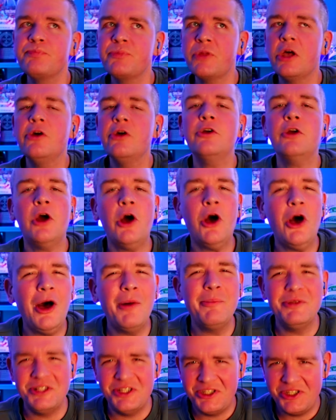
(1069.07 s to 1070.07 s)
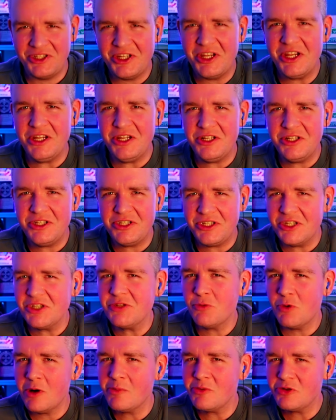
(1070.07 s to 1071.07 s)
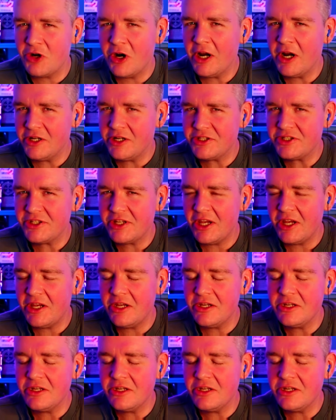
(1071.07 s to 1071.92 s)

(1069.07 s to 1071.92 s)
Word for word: common sense, is what I'm trying to say.